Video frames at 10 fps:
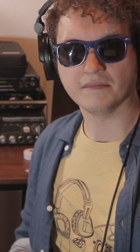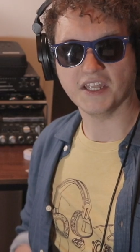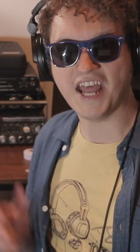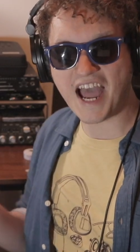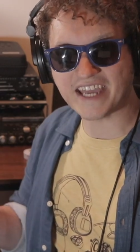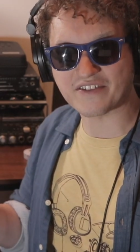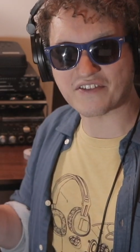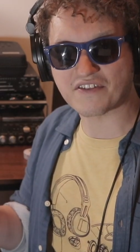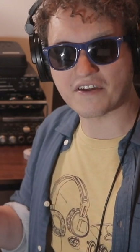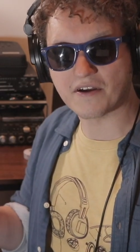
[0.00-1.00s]

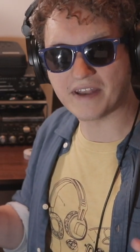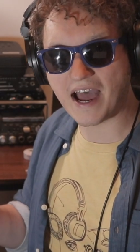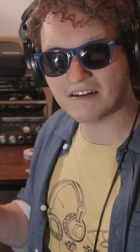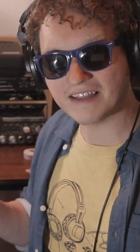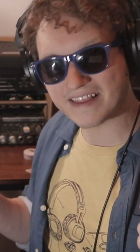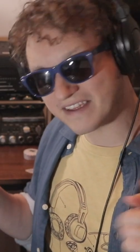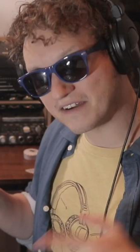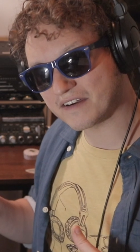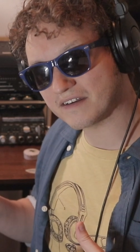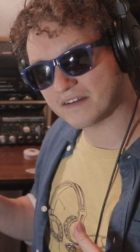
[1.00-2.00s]
Nice! Now let's
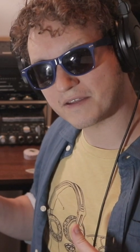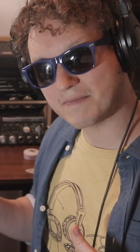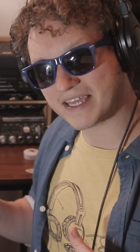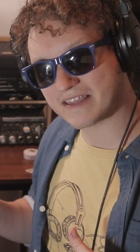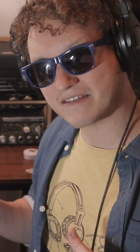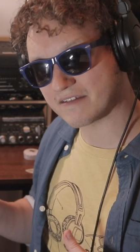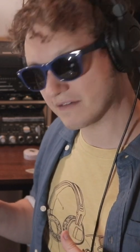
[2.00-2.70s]
hear the mix